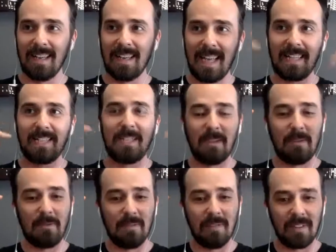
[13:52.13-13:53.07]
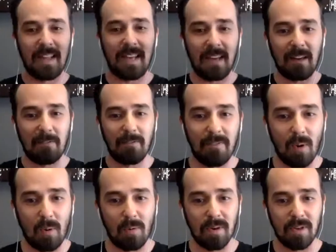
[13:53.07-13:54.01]
gets you thinking
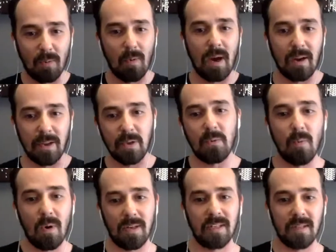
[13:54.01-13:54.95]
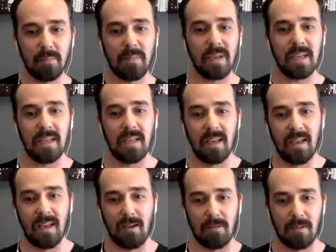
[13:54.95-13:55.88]
forward to where you want to be
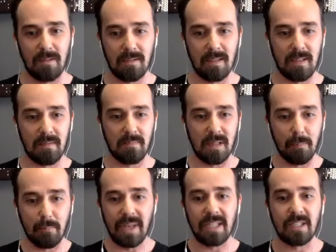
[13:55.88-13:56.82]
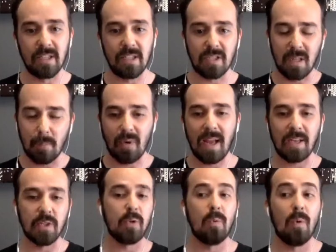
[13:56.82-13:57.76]
and the business, the
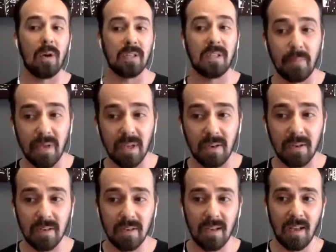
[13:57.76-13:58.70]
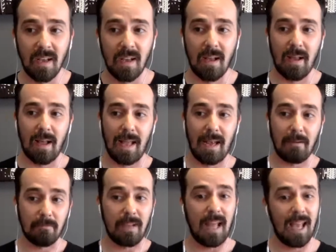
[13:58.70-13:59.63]
brand you want to build. And
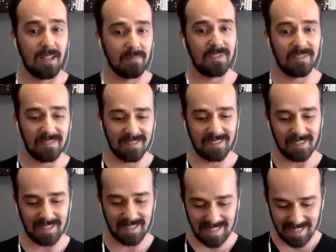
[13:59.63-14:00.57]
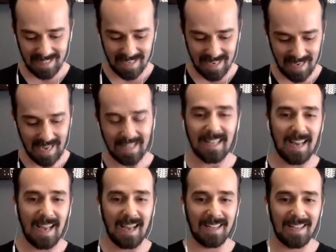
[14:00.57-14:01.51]
it helps just get to
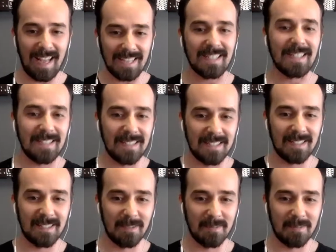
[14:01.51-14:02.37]
that essence,